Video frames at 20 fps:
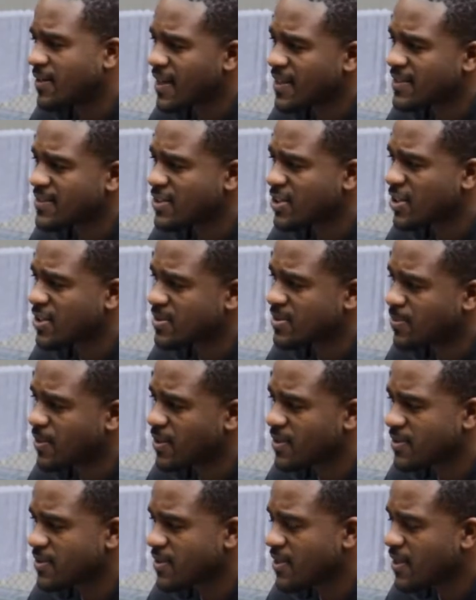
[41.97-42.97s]
Not just,
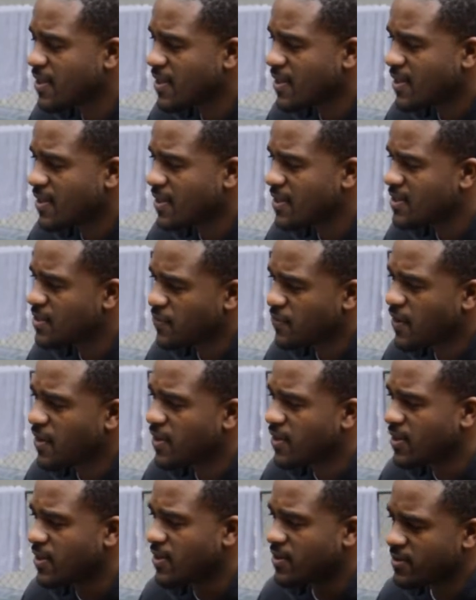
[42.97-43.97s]
but it's
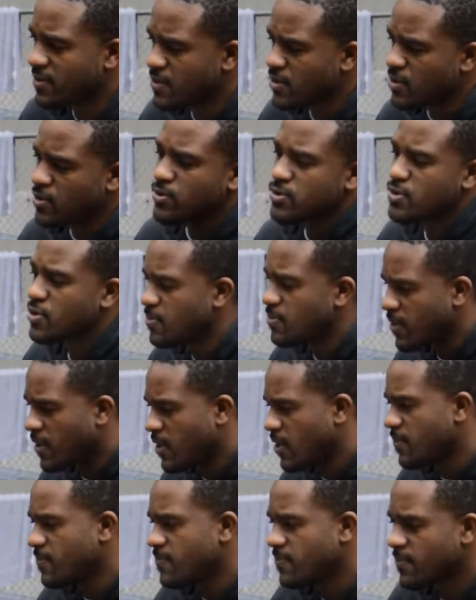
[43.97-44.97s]
fairly new to
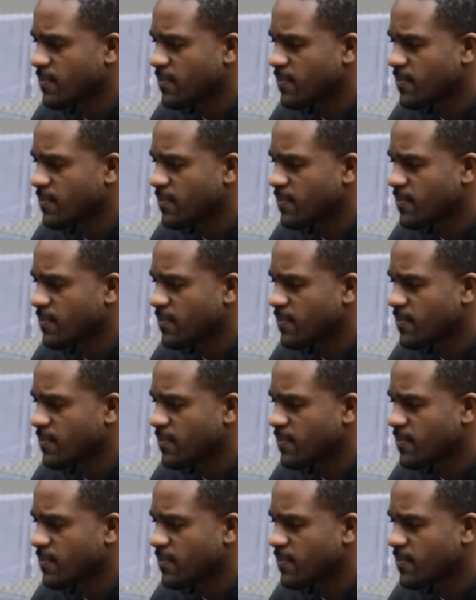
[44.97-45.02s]
me.